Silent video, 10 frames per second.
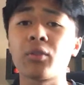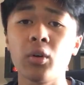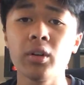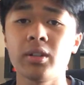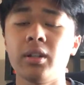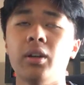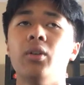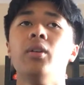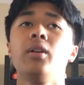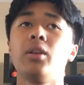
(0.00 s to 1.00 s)
But yeah, of
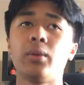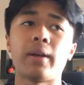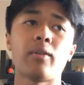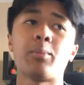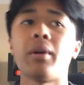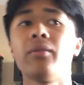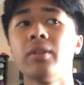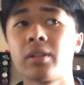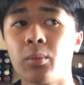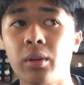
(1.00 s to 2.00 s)
course, you
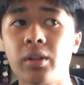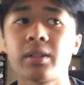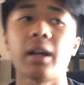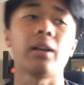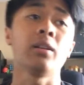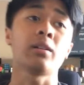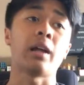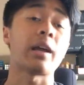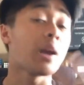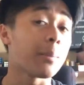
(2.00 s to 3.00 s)
would have your preference on what
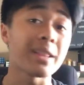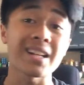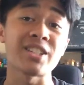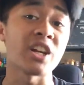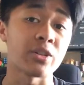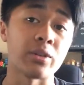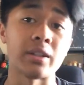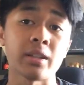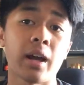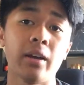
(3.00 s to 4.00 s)
your style would look like.
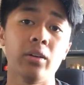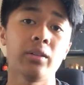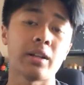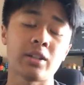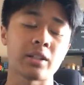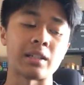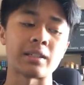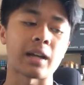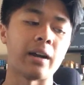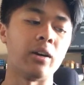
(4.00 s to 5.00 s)
But that's Gentry's
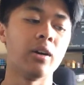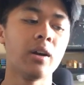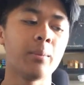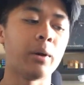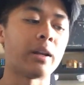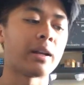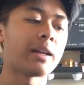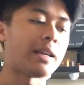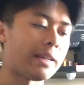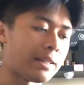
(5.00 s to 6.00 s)
style. That's just his
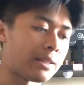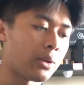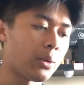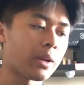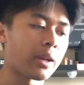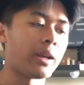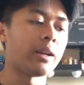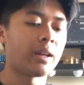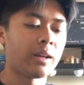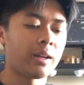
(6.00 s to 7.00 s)
style. But
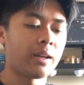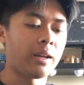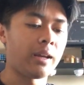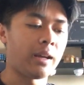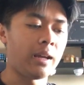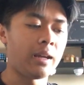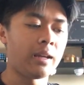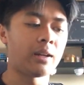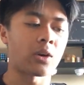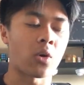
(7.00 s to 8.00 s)
he's doing it
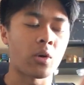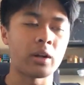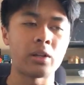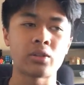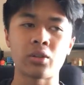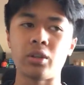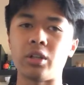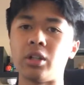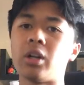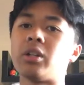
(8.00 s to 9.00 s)

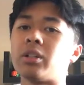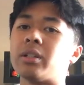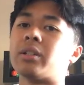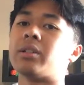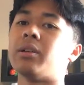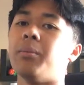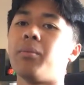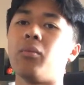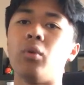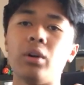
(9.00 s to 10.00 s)
in accordance to the
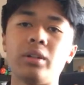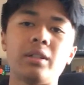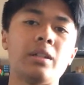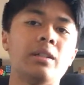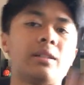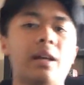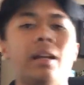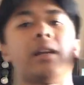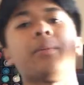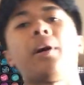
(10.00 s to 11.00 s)
judging system,
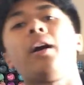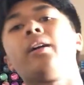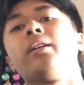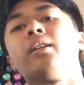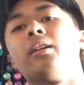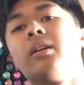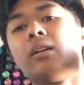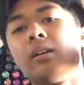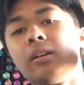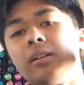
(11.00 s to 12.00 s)
which is
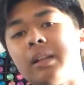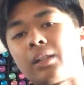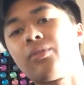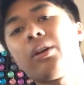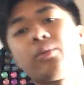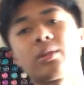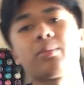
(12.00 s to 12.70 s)
getting him higher.